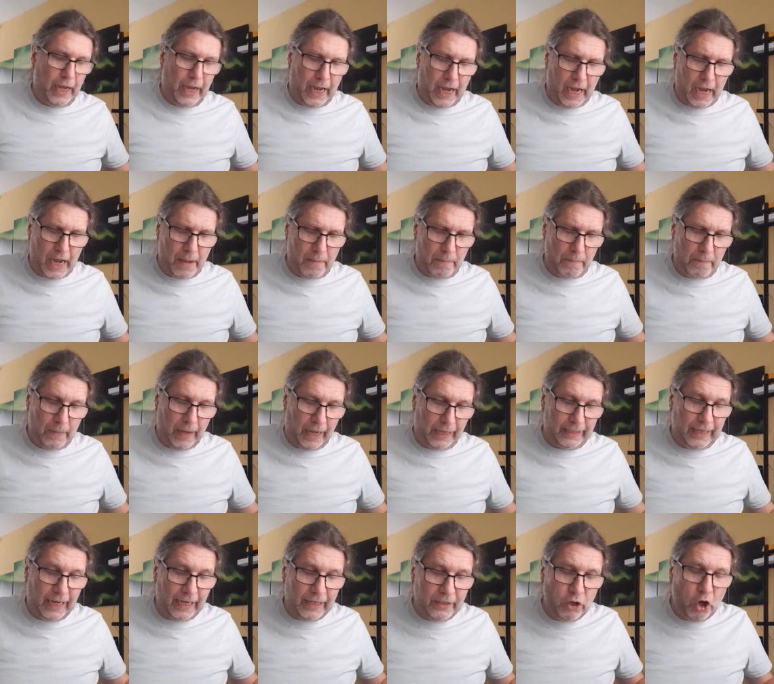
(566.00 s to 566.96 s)
Um,
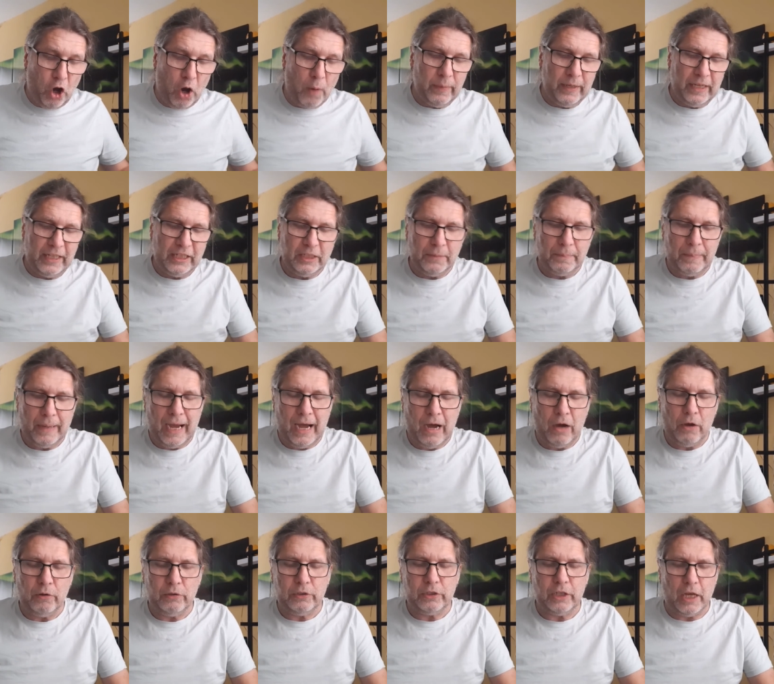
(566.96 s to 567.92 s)
and that normally is
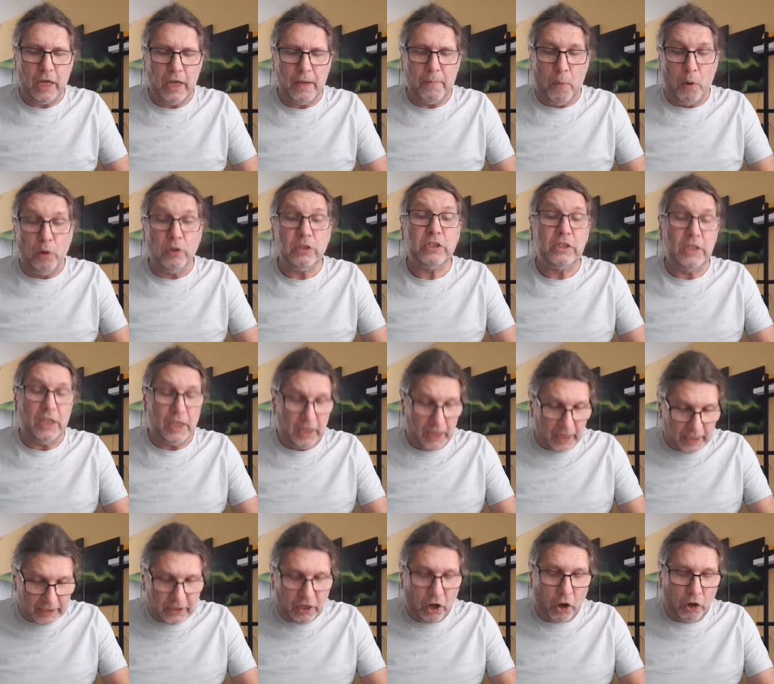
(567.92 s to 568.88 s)
about, uh, mostly
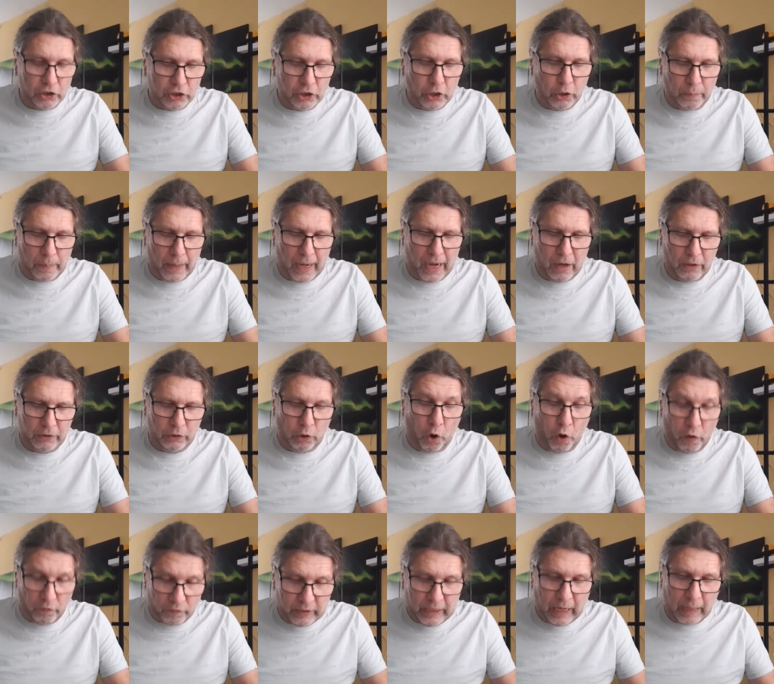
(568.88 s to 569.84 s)
it's also about, or
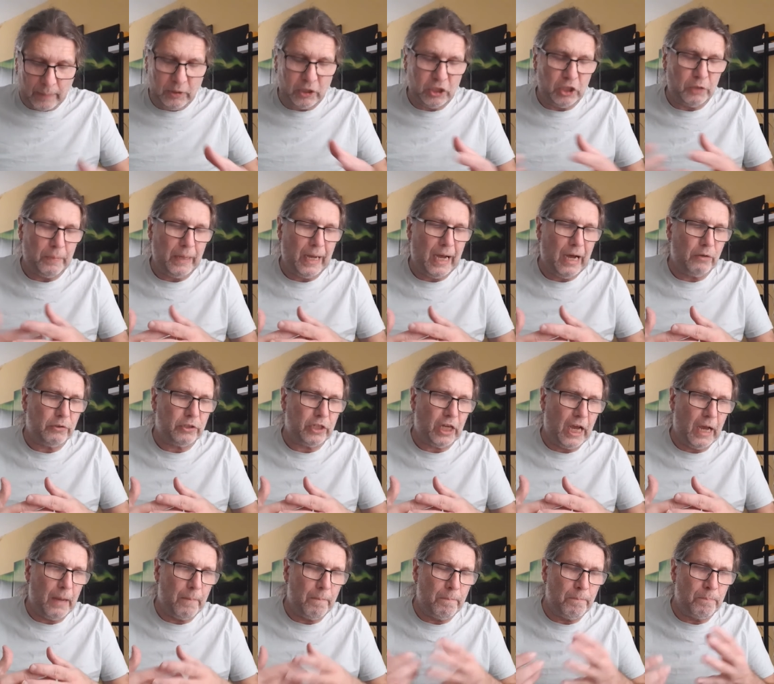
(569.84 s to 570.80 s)
oftentimes it's about
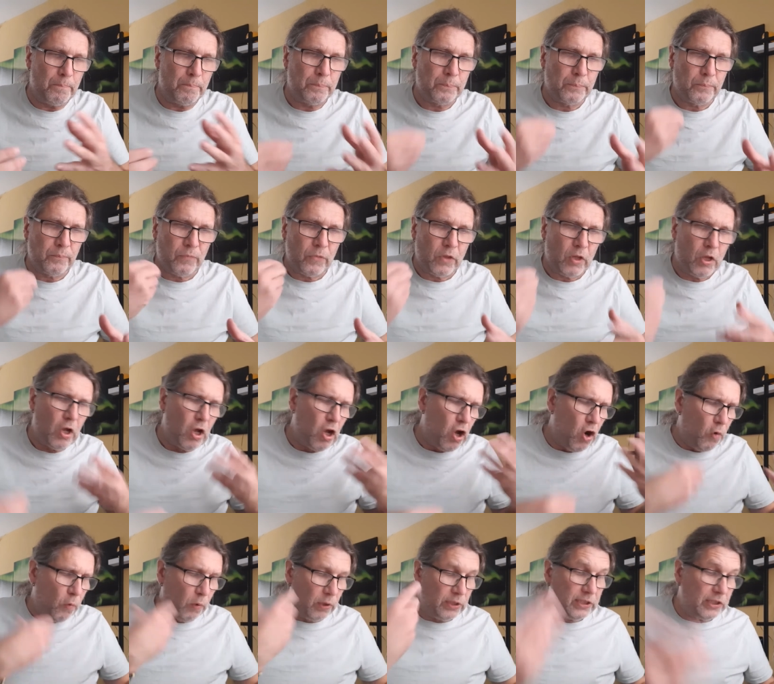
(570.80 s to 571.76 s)
um,
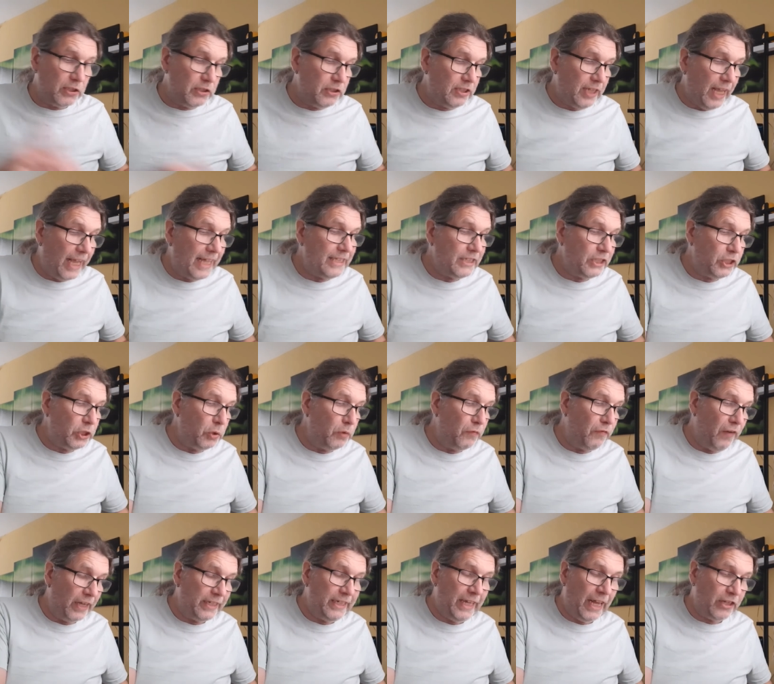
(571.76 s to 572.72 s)
what sustains you
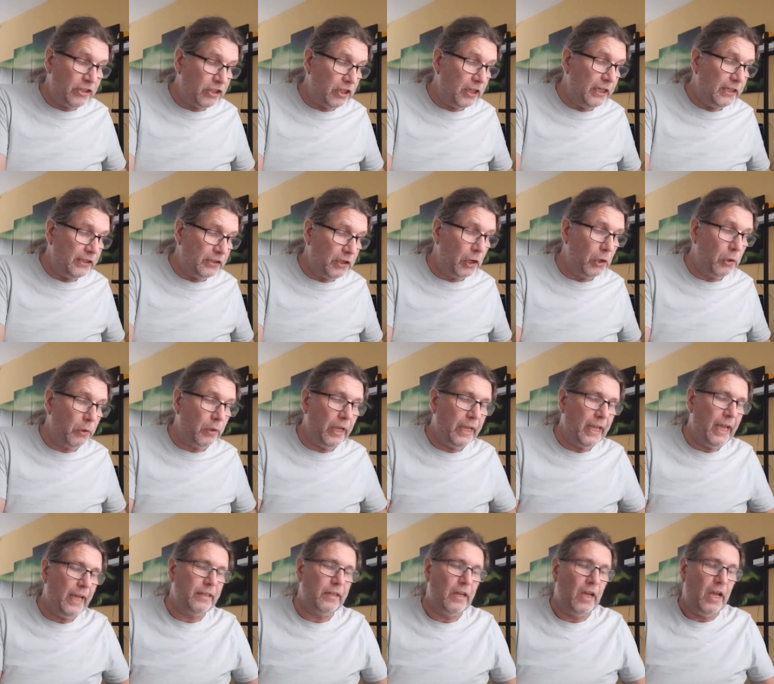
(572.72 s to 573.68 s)
financially. So
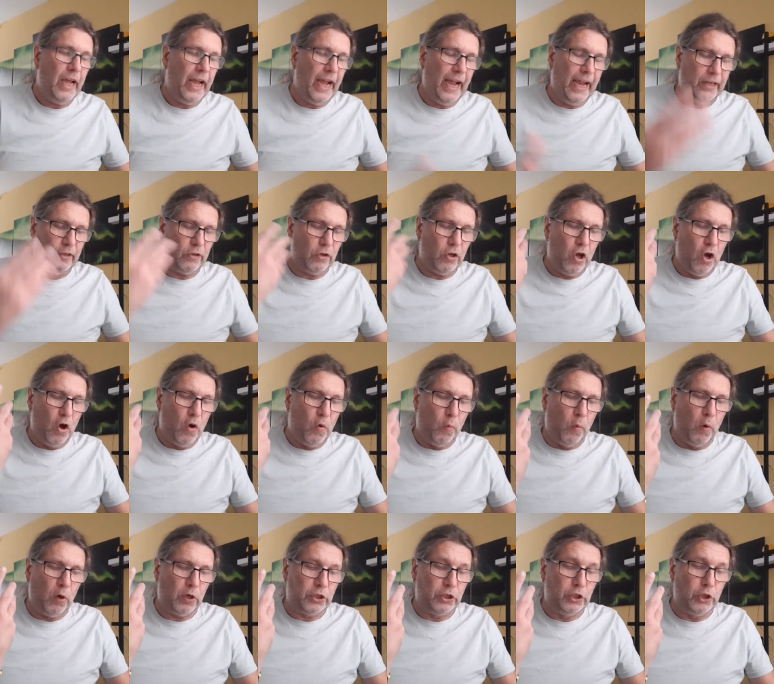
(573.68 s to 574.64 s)
looking at, at
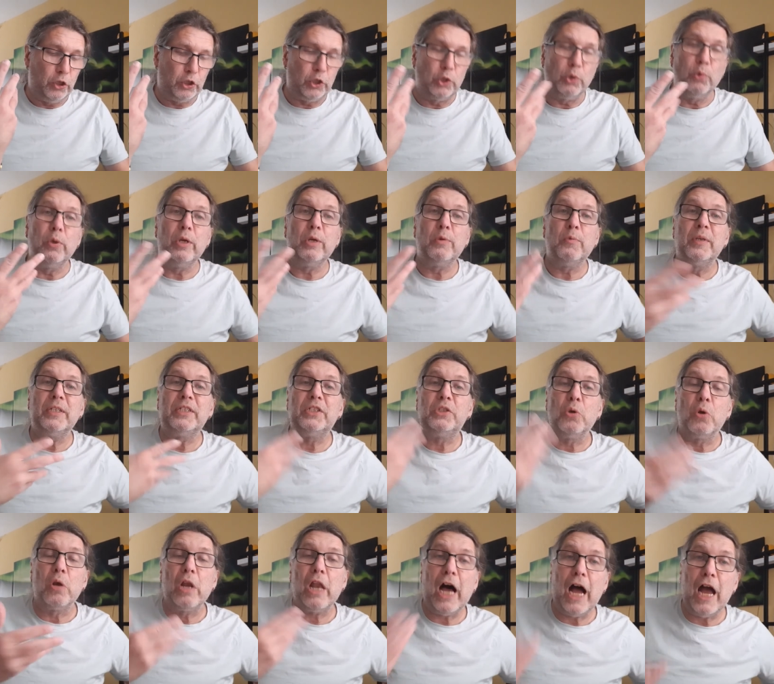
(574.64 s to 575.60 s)
what you're doing with
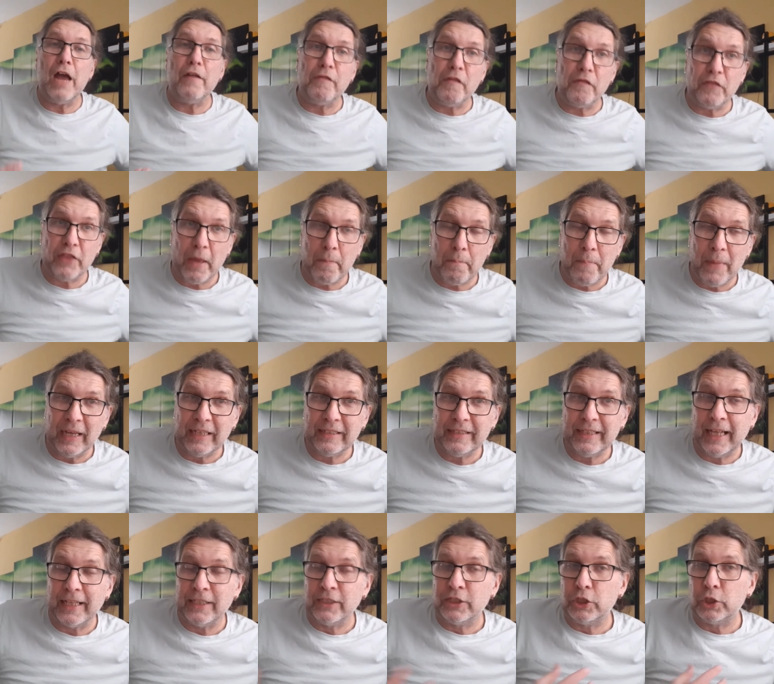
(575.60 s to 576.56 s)
your life, if that makes
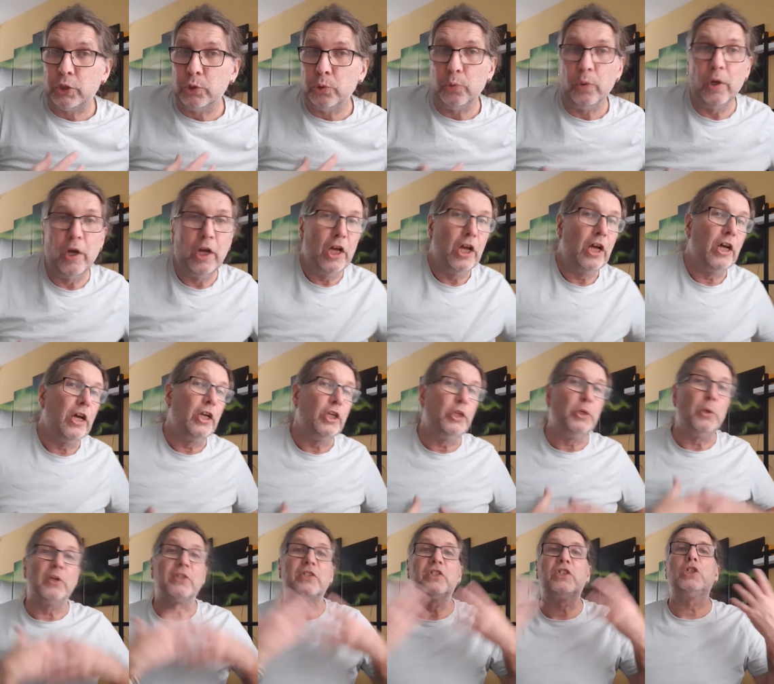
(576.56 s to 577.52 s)
sense to
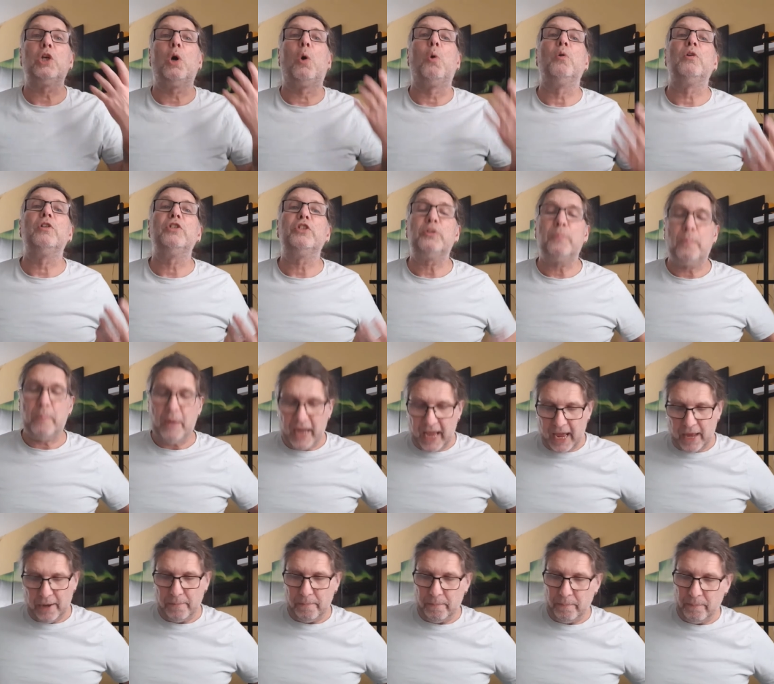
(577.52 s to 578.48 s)
your soul's
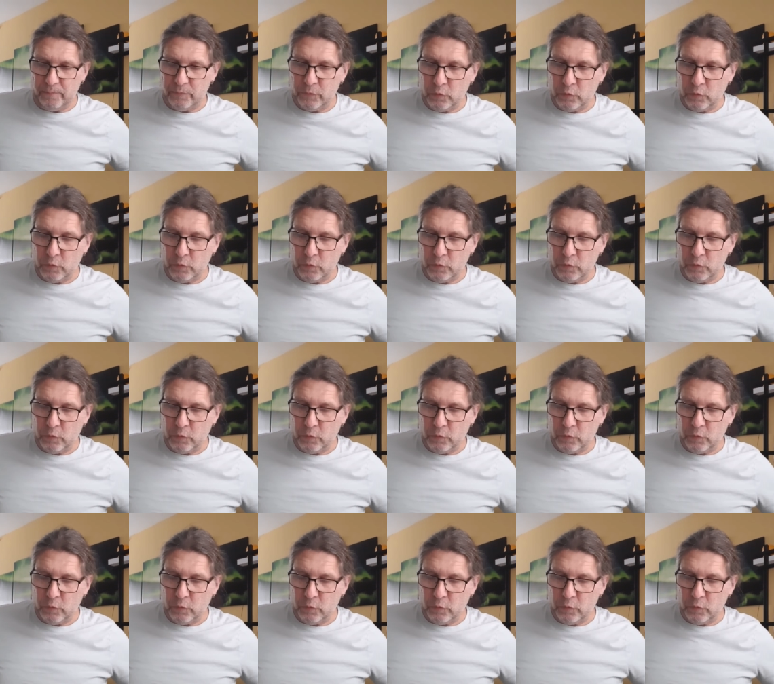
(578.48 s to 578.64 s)
plan.